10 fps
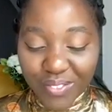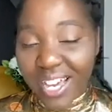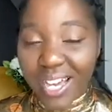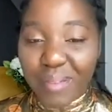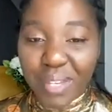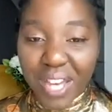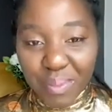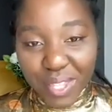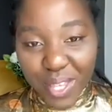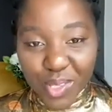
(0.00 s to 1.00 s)
coming up
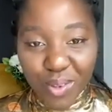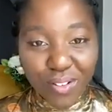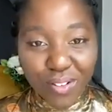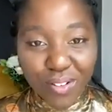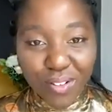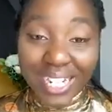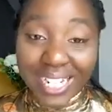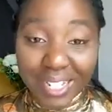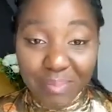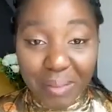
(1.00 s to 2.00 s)
with a song for a
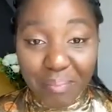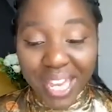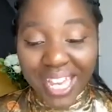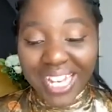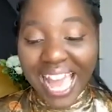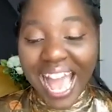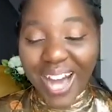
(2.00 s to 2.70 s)
cleanup campaign.